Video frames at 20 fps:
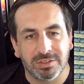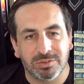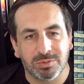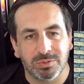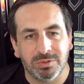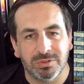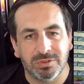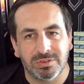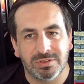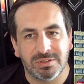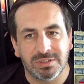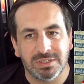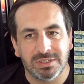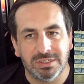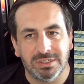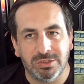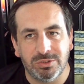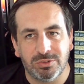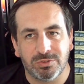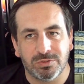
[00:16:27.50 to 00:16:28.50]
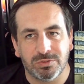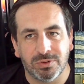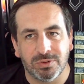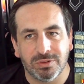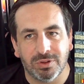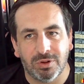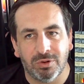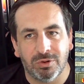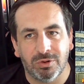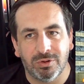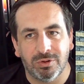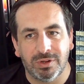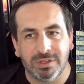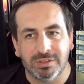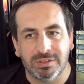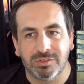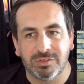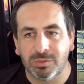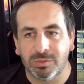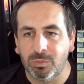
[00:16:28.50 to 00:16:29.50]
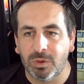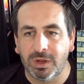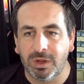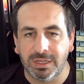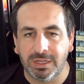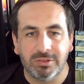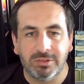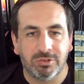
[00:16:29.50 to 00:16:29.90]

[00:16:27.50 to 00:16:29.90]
this was useful or in some way